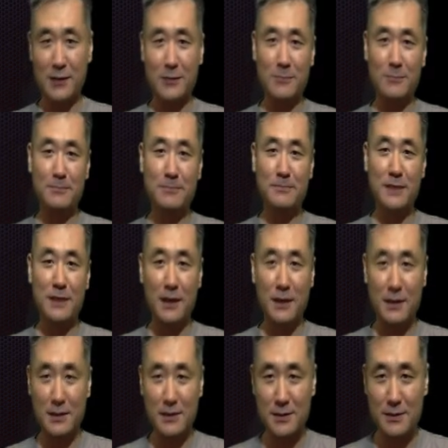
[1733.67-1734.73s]
of
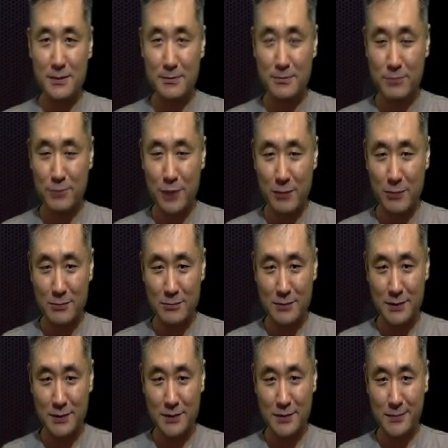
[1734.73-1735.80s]
cartilage
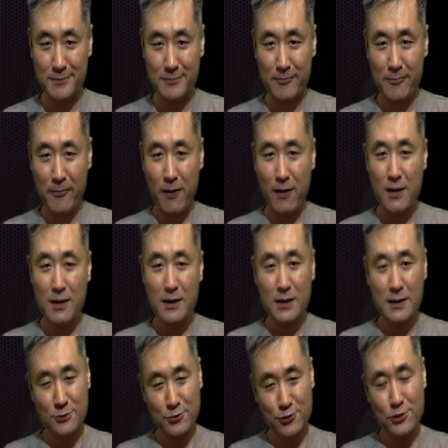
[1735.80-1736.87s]
problems.
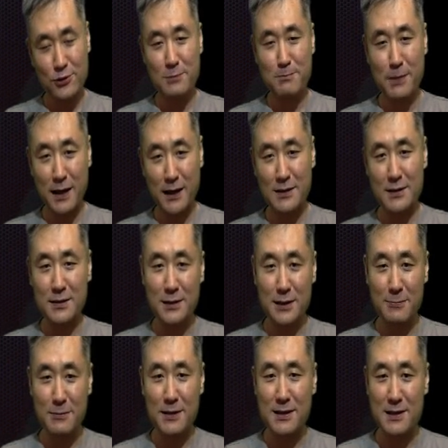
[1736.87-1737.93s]
And usually pain is
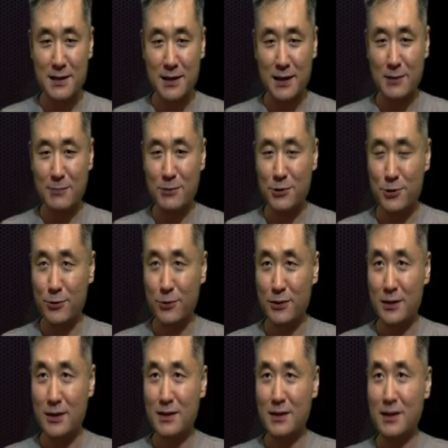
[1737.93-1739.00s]
deep inside of the joint,
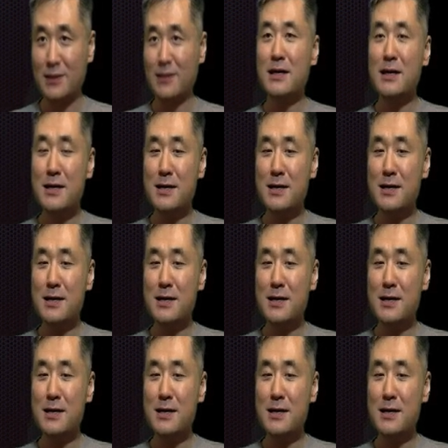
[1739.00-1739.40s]
like a